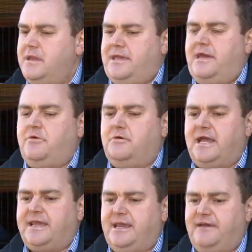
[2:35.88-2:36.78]
Yeah, we were
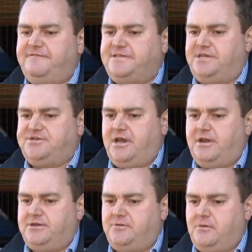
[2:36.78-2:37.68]
lucky enough for
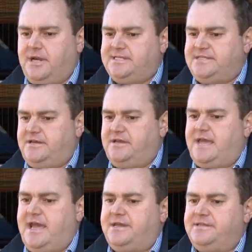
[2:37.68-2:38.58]
Sejano to send her
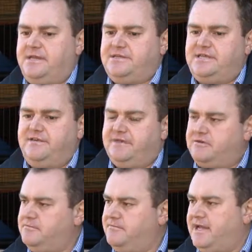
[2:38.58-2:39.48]
down and see if we
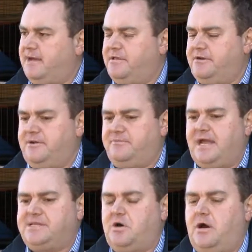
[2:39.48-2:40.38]
couldn't pick up a little bit of
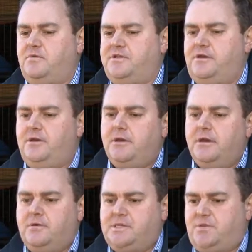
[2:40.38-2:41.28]
black type with her,
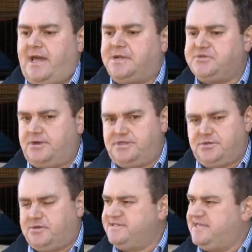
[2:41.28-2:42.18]
which we are trying to
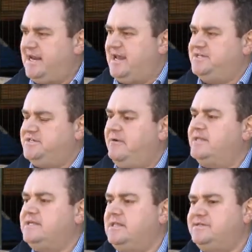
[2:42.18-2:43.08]
do on Saturday. She
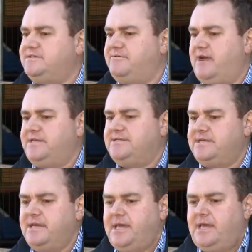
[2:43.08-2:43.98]
runs in a listed
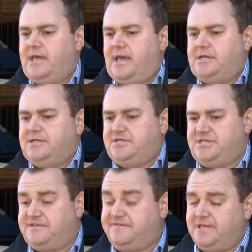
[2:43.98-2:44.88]
race.
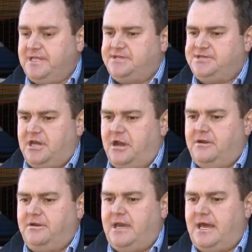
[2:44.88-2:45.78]
She's a filly that's
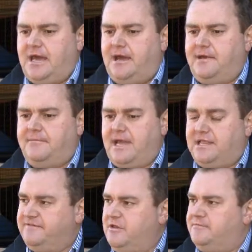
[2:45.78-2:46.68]
shown a
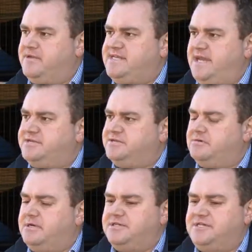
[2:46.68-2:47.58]
hell of a lot of
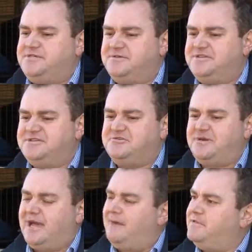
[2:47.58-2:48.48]
potential, and she sort of just
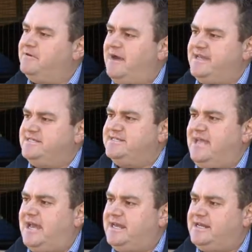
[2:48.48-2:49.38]
took a couple of races
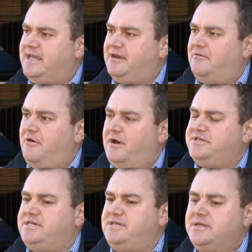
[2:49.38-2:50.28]
down here to get it
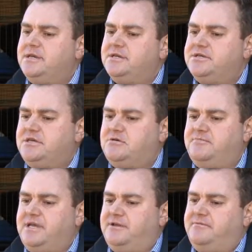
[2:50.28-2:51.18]
right. She
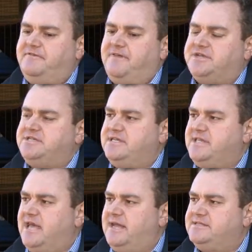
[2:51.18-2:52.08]
could be a little bit fractious
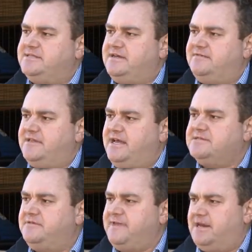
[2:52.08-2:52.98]
in the gates and stuff like
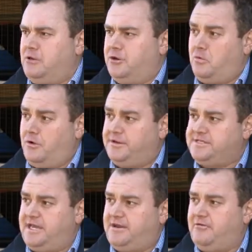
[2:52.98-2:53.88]
that, so we've done a lot of work
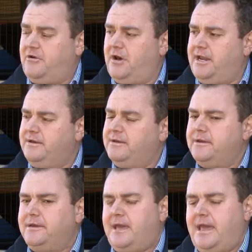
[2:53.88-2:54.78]
to get her right,
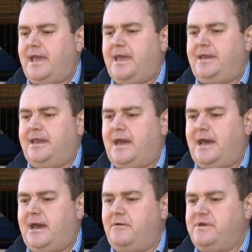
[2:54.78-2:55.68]

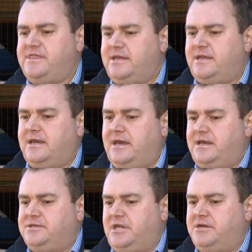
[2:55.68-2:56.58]
and we think
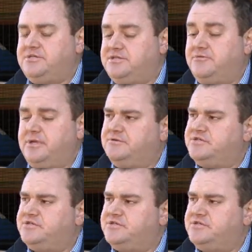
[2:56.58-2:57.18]
she's a really good